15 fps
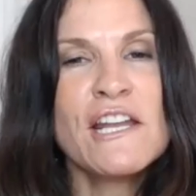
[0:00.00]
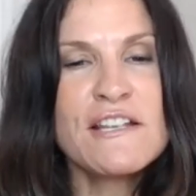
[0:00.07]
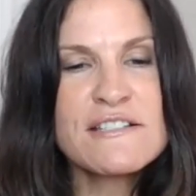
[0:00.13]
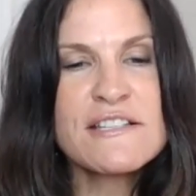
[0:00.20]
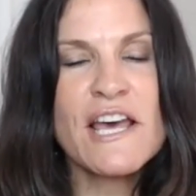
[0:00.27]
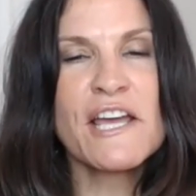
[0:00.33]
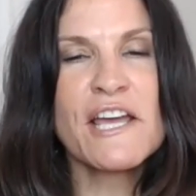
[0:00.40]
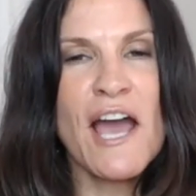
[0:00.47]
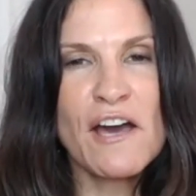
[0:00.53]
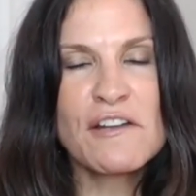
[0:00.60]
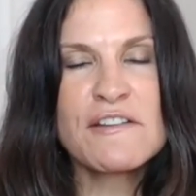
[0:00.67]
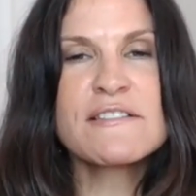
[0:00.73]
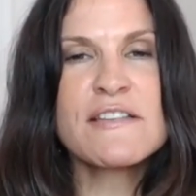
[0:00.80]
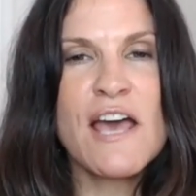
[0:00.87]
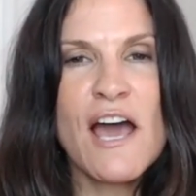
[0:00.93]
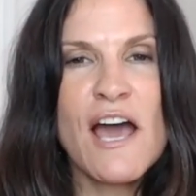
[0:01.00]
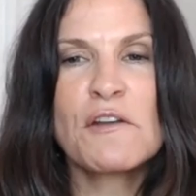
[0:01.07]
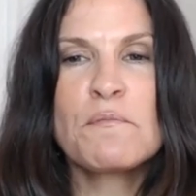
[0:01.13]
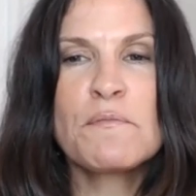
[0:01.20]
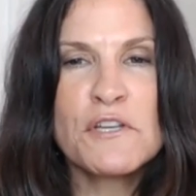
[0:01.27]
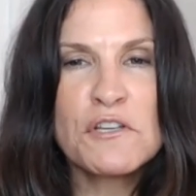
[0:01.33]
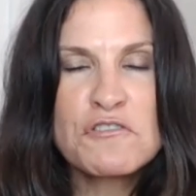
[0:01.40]
is like how to
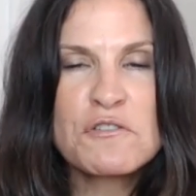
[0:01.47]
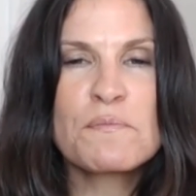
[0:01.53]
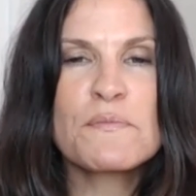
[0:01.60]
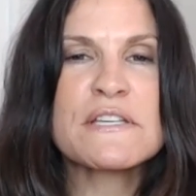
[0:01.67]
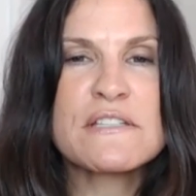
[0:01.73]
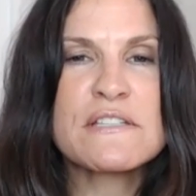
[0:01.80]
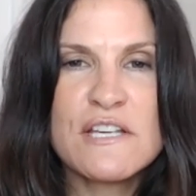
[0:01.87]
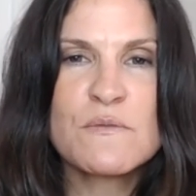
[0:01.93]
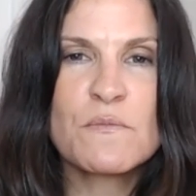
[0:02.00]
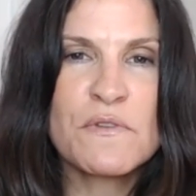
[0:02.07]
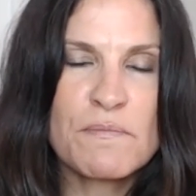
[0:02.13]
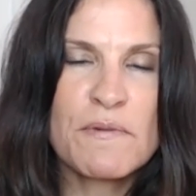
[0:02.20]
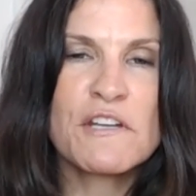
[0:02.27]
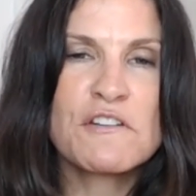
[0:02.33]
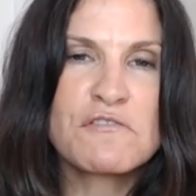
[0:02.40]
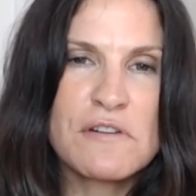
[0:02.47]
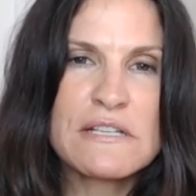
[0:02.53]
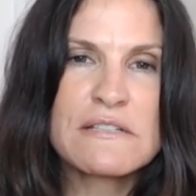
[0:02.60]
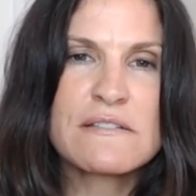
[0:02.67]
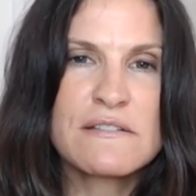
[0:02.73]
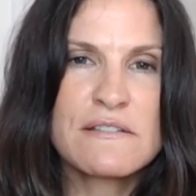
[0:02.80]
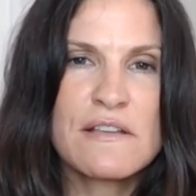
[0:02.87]
build your business with
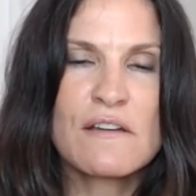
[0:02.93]
Pinterest. That